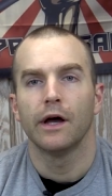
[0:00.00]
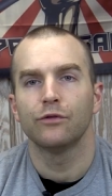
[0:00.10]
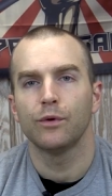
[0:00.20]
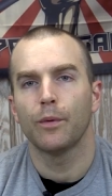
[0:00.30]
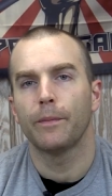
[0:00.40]

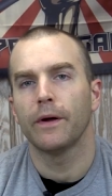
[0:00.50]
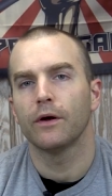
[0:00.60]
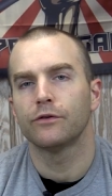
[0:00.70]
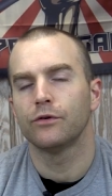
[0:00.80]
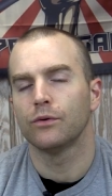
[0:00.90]
As we
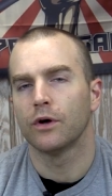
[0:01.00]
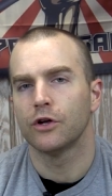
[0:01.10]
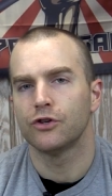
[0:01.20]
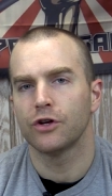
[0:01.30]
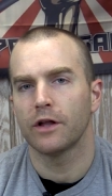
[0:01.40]
prepare to
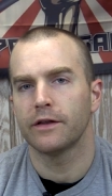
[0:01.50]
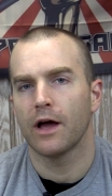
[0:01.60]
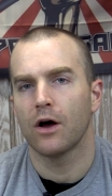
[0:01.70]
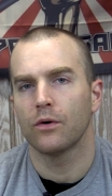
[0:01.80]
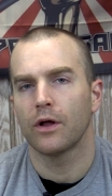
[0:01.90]
shut
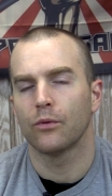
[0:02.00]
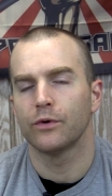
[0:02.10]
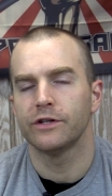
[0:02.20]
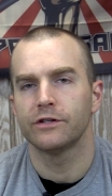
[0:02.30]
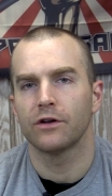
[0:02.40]
down,
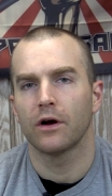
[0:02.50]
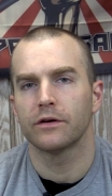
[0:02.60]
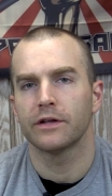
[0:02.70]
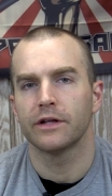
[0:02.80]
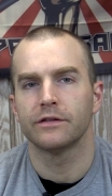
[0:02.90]

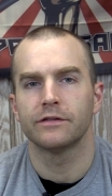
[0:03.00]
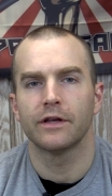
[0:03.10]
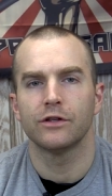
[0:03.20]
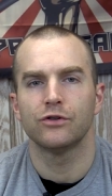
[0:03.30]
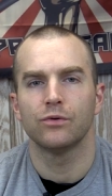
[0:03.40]
restart, and
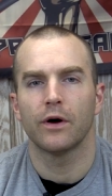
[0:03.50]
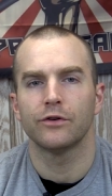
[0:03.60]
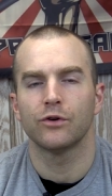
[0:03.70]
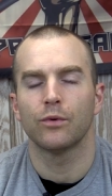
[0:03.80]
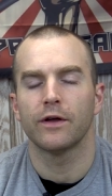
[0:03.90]
send you
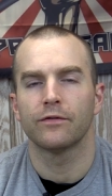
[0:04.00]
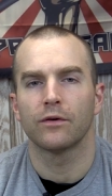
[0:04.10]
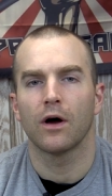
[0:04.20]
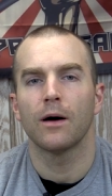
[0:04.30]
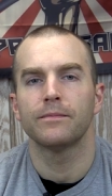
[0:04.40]
on your way
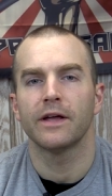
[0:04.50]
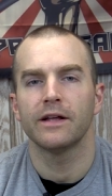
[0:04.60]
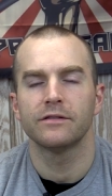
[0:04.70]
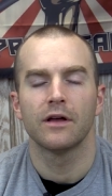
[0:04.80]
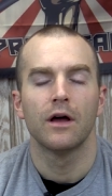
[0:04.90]
for
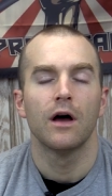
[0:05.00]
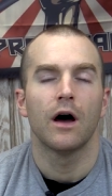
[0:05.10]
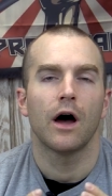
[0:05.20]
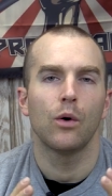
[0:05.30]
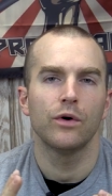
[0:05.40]
updates,
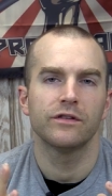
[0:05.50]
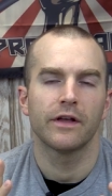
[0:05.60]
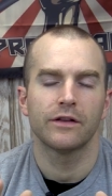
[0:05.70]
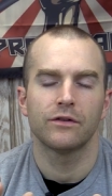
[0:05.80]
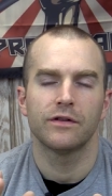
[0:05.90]
I always
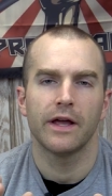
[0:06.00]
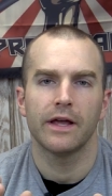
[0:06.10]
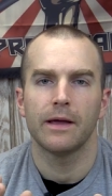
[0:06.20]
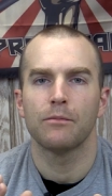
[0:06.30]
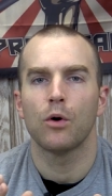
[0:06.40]
like to
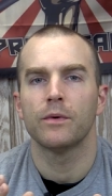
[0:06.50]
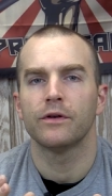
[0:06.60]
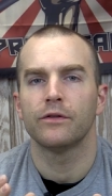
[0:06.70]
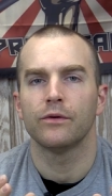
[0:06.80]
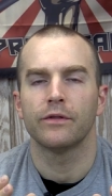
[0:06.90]
take a
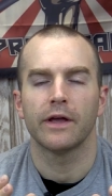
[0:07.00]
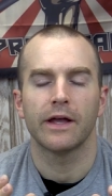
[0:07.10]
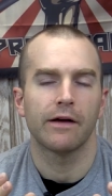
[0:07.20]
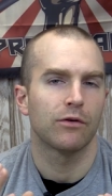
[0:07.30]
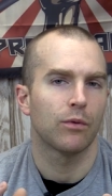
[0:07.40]
moment to
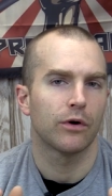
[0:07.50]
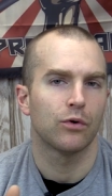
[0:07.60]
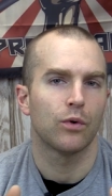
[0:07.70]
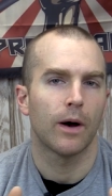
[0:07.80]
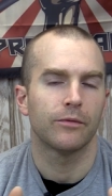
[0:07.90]
thank everyone
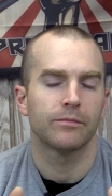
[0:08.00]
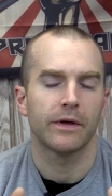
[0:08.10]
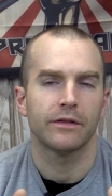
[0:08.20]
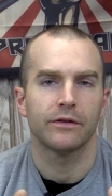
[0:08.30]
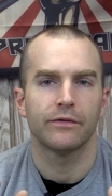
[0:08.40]
who helps
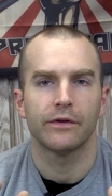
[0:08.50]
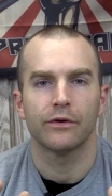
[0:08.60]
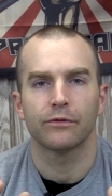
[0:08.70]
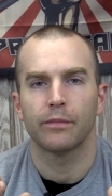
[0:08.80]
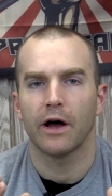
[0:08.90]
make these
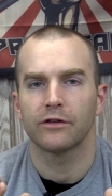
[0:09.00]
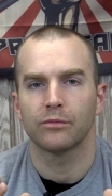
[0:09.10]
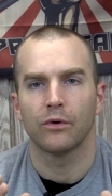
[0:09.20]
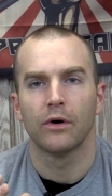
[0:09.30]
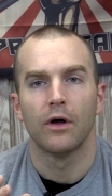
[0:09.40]
videos
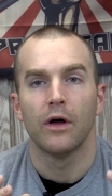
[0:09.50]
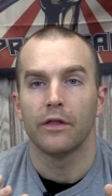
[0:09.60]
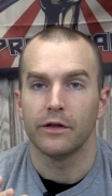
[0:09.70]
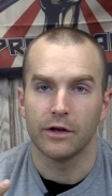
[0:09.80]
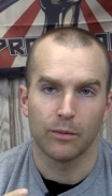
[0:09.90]
possible.
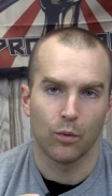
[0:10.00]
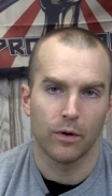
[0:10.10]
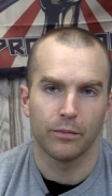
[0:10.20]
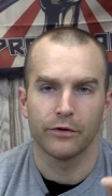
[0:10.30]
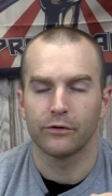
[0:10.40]
The number
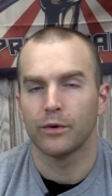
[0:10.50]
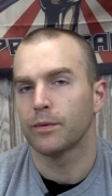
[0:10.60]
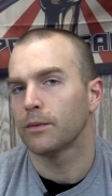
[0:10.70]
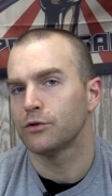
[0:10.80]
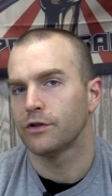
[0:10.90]
one person we
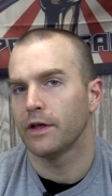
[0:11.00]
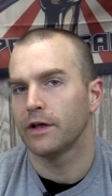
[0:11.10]
probably should